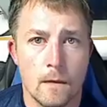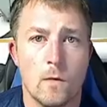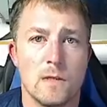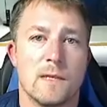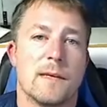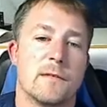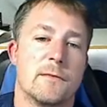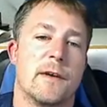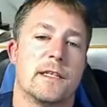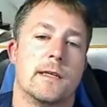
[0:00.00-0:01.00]
What's up, guys?
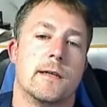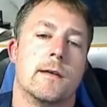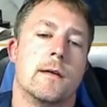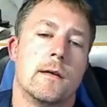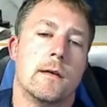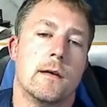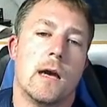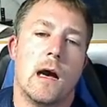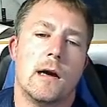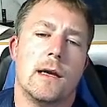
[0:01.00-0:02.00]
PerfektioN here.
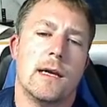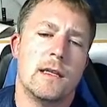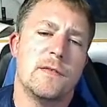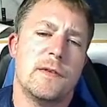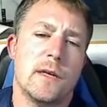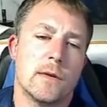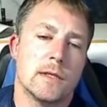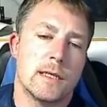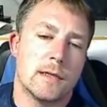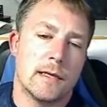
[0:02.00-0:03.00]
In this video, we're
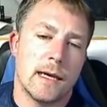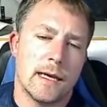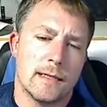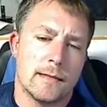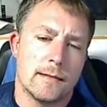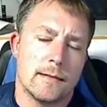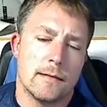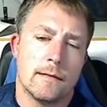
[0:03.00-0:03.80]
going to take a look at